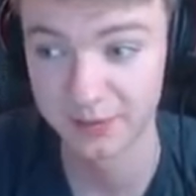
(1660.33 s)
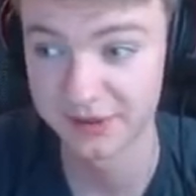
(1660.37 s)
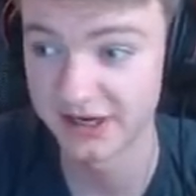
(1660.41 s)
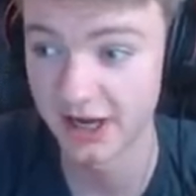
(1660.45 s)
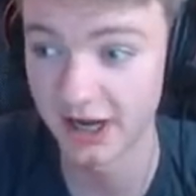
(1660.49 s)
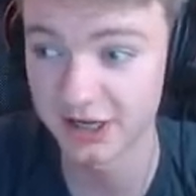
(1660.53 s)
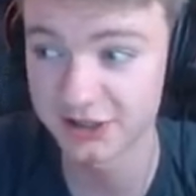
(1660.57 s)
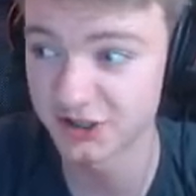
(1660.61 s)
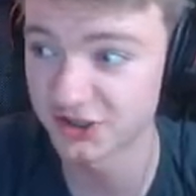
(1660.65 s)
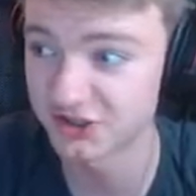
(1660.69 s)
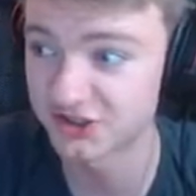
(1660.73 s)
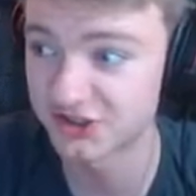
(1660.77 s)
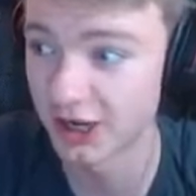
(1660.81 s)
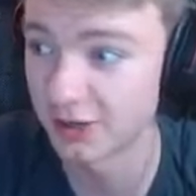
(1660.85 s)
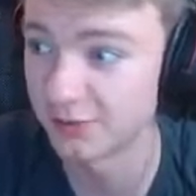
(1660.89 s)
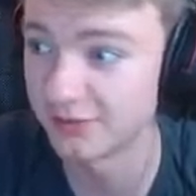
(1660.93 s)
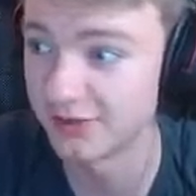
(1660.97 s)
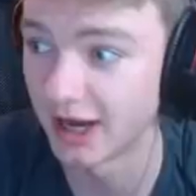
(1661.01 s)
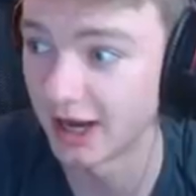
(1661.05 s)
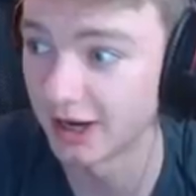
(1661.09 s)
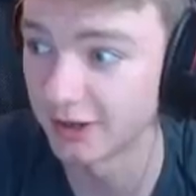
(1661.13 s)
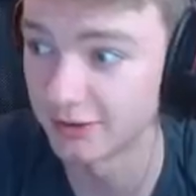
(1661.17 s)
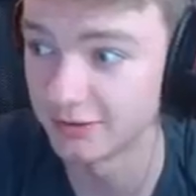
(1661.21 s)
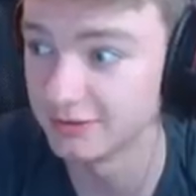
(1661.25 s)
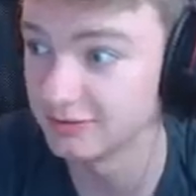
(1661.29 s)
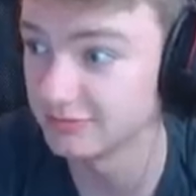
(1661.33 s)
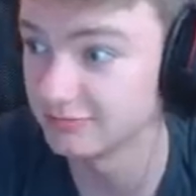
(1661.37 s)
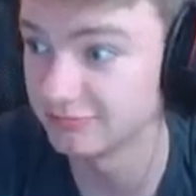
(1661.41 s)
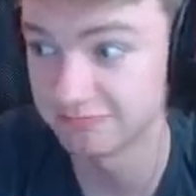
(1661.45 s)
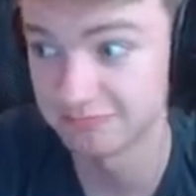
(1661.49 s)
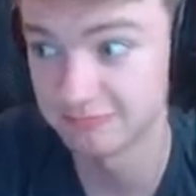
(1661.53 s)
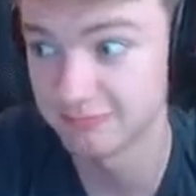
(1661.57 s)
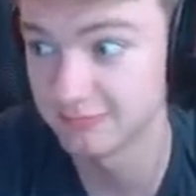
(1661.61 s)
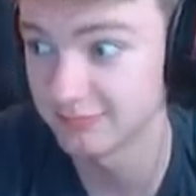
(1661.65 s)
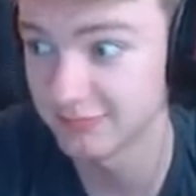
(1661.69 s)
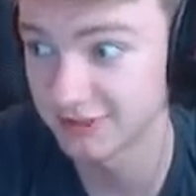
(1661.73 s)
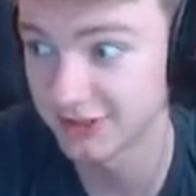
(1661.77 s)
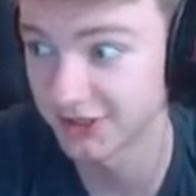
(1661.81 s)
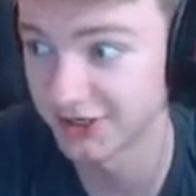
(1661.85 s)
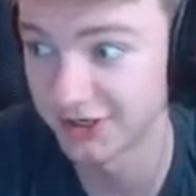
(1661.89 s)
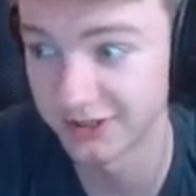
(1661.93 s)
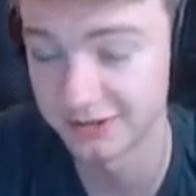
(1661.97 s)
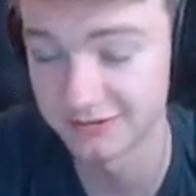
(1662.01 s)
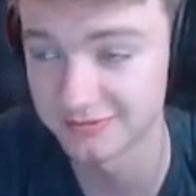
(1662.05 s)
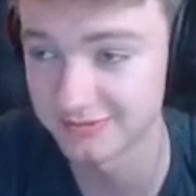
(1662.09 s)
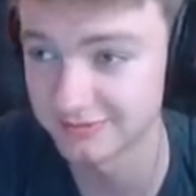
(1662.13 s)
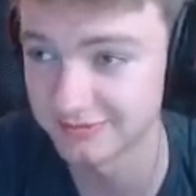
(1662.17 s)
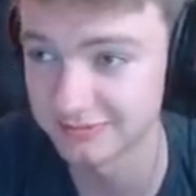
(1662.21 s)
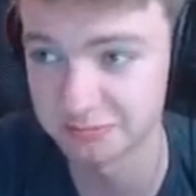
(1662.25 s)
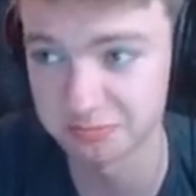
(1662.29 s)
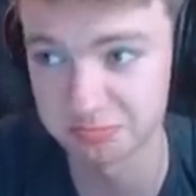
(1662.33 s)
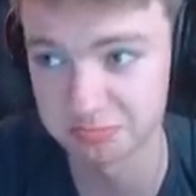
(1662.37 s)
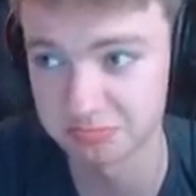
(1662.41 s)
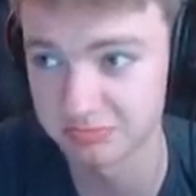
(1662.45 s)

I mean, I just don't know. Don't know.